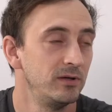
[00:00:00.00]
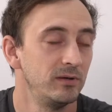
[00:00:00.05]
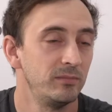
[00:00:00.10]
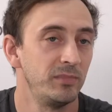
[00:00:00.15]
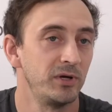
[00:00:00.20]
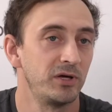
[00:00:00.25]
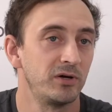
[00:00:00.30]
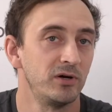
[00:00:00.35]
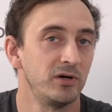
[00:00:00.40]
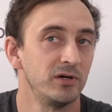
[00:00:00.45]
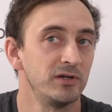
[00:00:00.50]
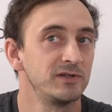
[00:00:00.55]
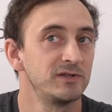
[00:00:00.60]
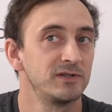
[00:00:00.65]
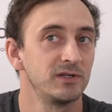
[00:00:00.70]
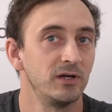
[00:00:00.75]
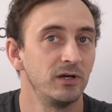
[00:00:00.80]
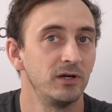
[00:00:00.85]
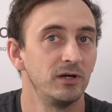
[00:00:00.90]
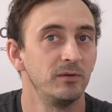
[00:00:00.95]
because
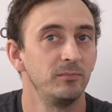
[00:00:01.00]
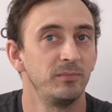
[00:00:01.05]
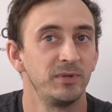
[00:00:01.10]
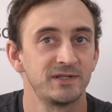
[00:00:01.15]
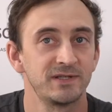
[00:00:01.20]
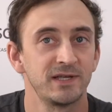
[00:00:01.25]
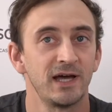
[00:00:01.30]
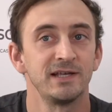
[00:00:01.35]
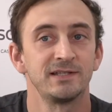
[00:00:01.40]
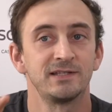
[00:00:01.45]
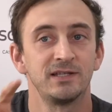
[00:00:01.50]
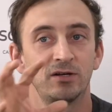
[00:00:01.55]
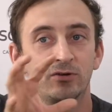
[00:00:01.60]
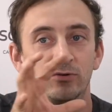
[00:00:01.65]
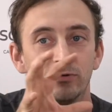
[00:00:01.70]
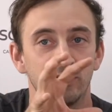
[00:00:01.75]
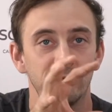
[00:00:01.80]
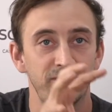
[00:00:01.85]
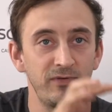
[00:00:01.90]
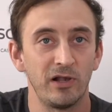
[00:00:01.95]
besides their
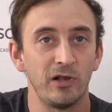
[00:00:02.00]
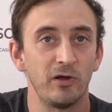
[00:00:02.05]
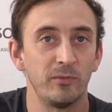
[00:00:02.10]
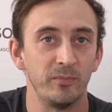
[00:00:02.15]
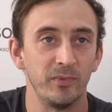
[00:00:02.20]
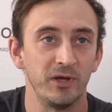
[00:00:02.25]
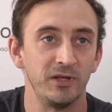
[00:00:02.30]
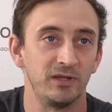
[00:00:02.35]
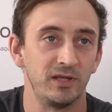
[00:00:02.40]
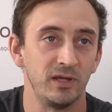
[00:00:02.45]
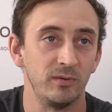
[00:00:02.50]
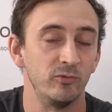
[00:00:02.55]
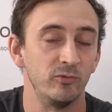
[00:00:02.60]
development team,